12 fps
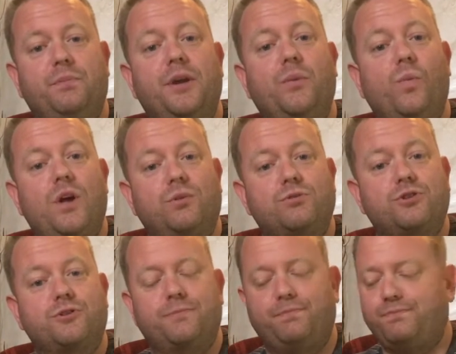but in
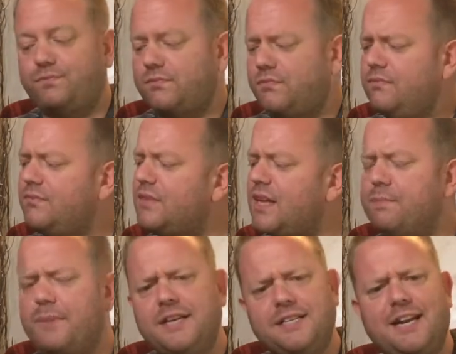Welsh.
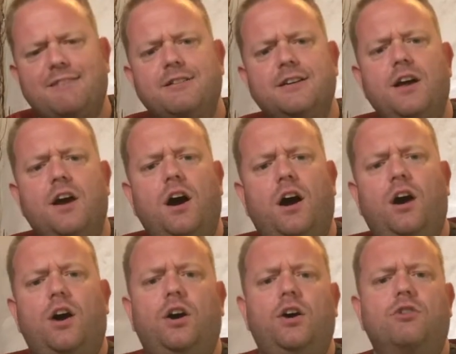And Penderyn
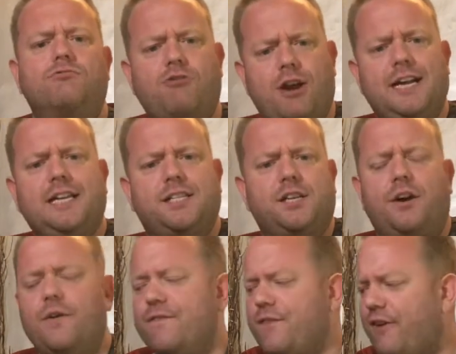are, rightly
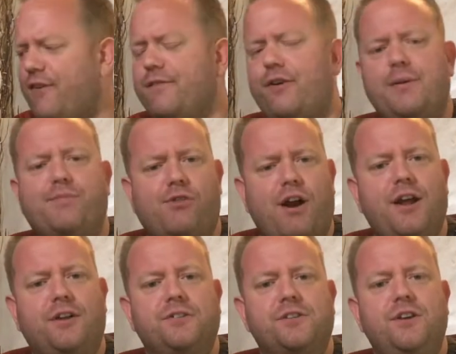so, very, very
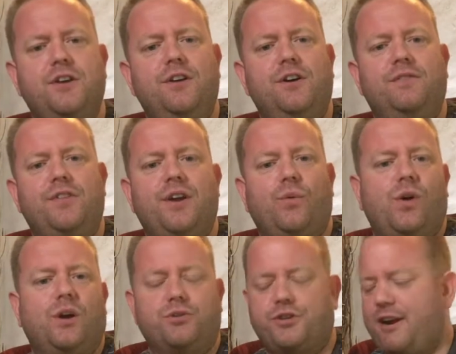proud of their
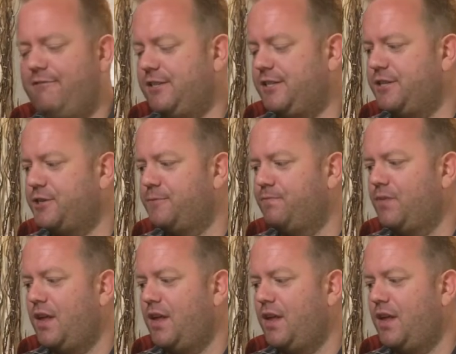Welsh heritage.